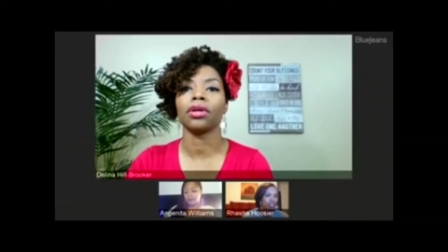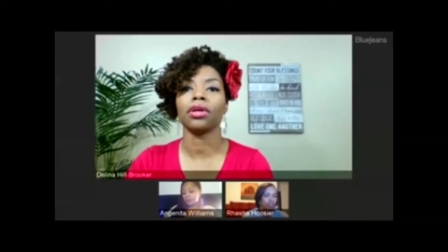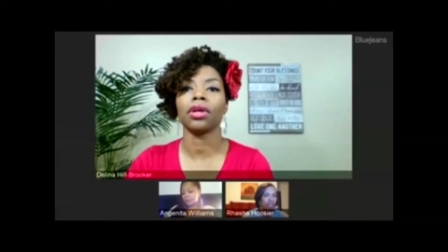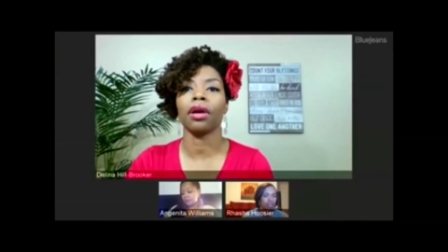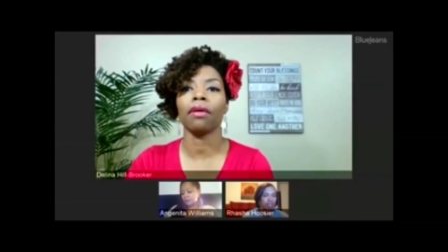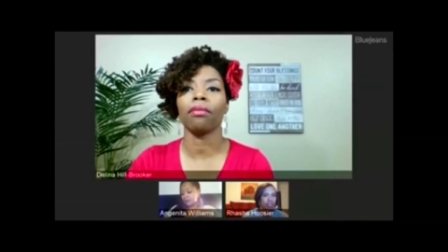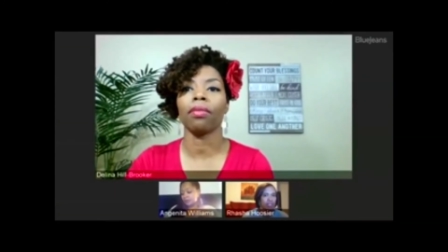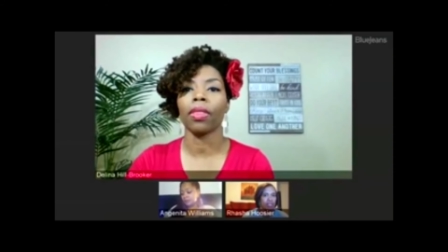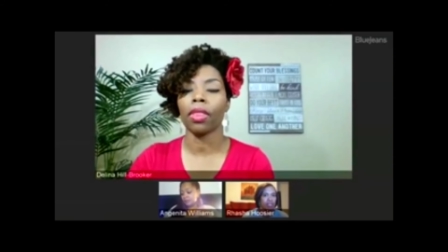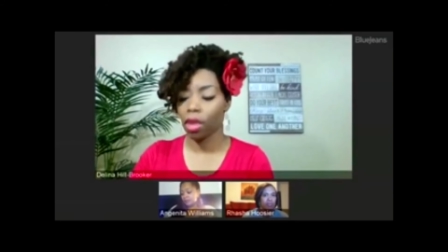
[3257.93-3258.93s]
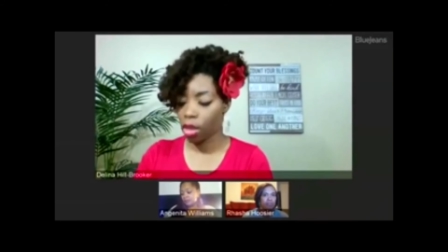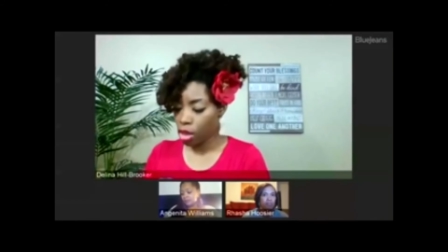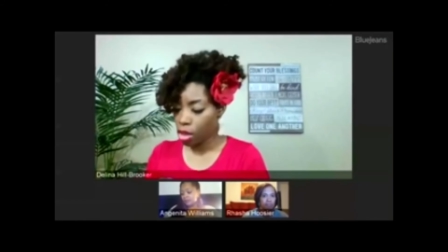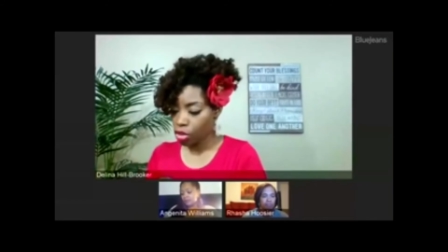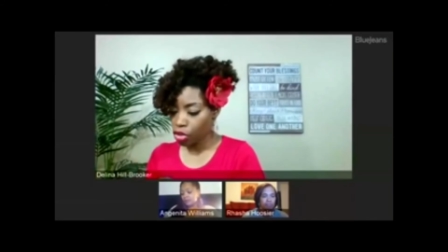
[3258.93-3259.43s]
Yeah.
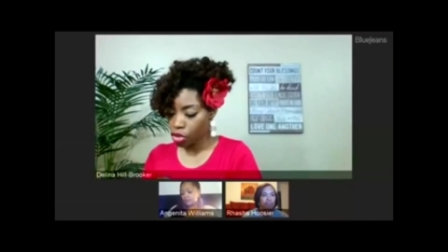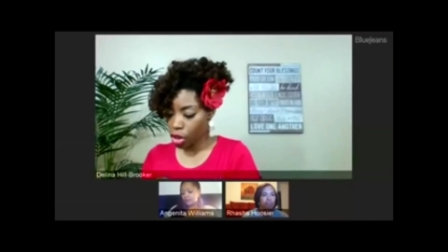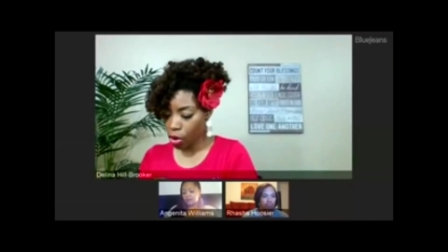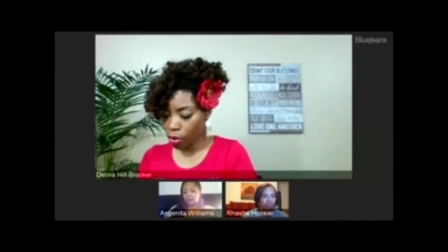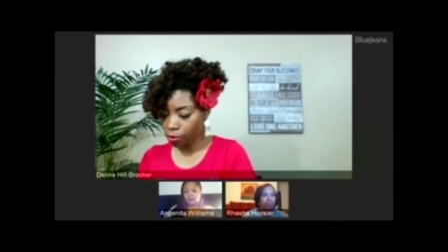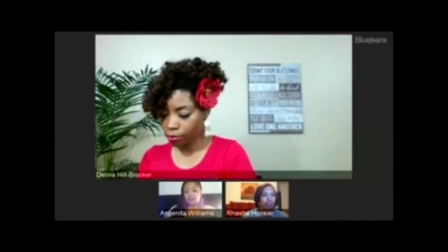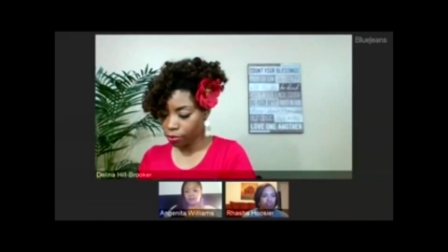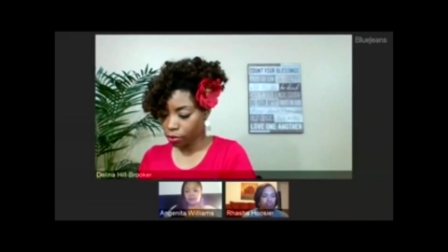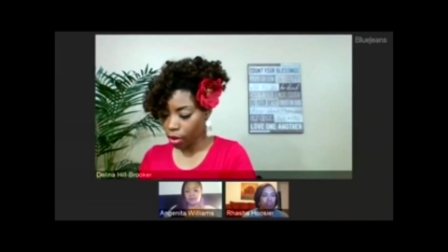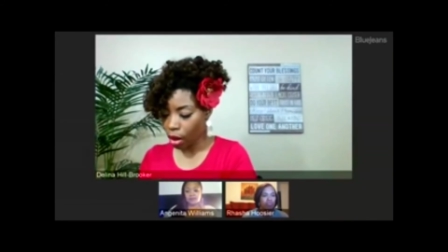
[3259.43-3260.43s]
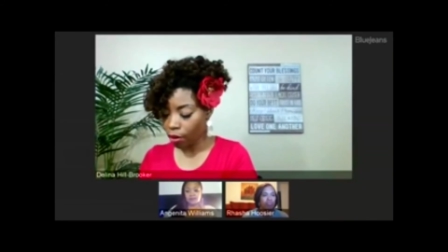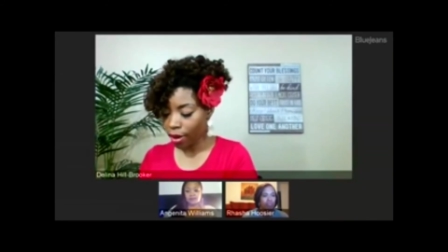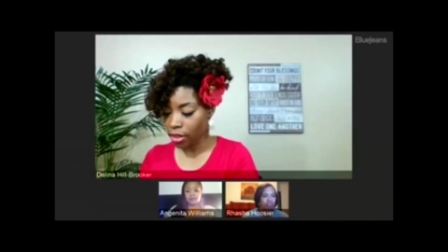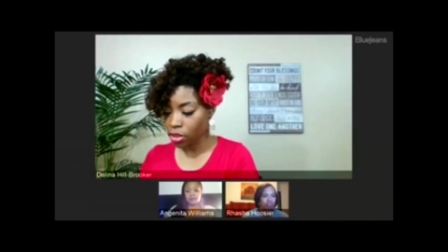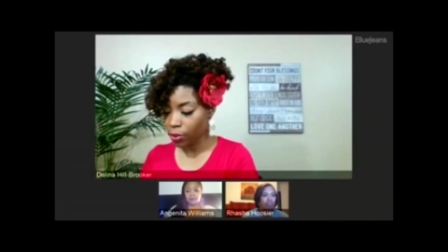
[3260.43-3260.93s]
So, all
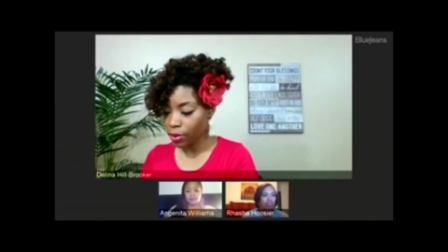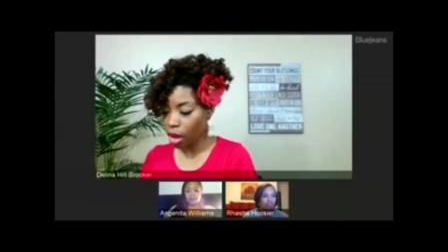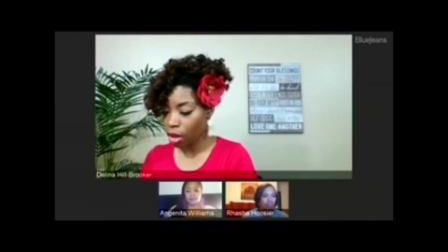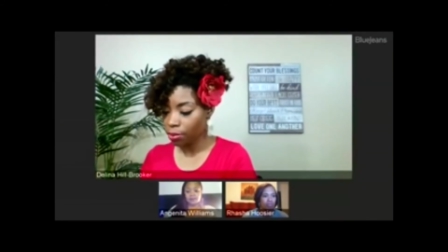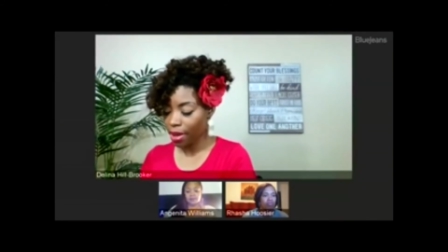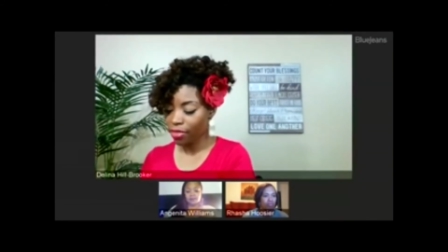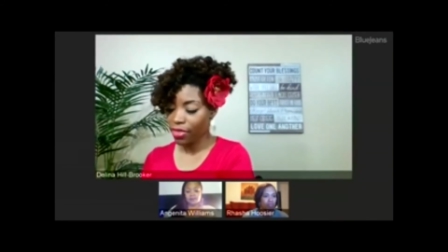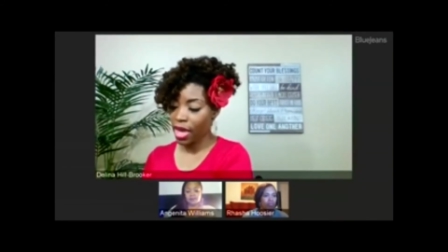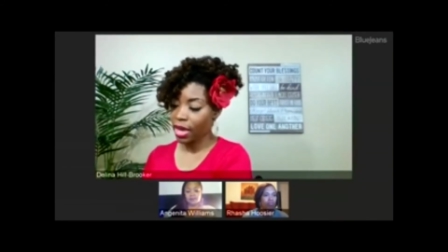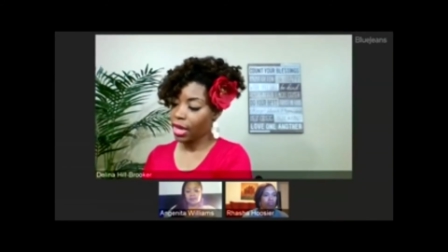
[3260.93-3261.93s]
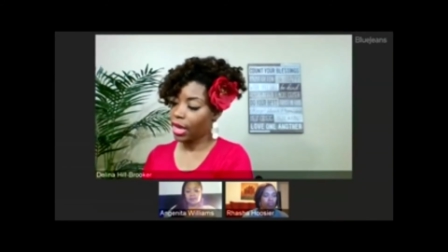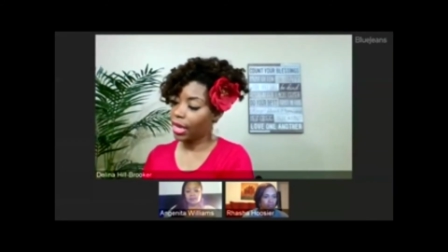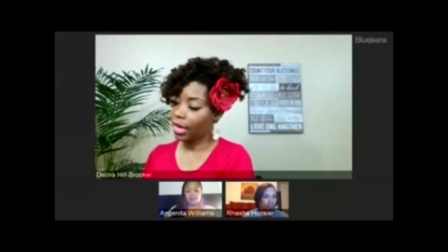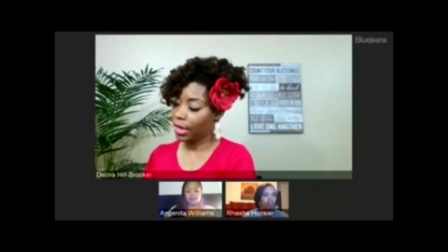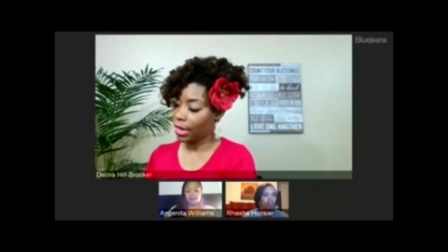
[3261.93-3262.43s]
right. So we talked about that.
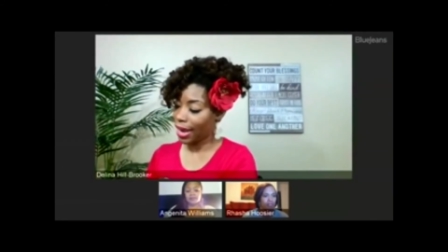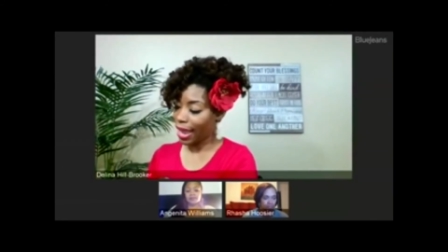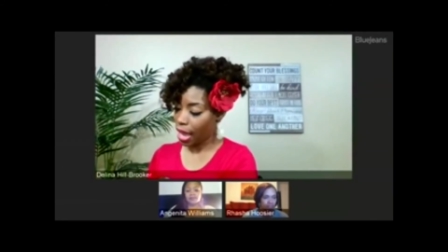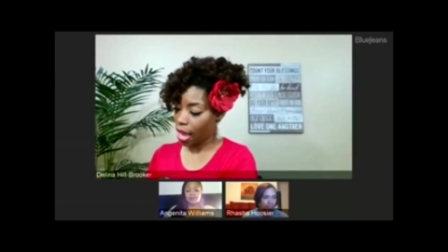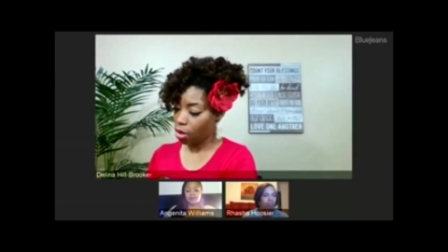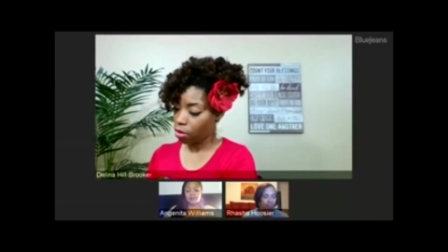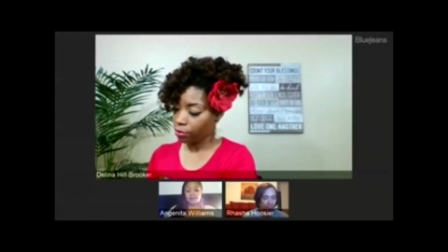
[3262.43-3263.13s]
And now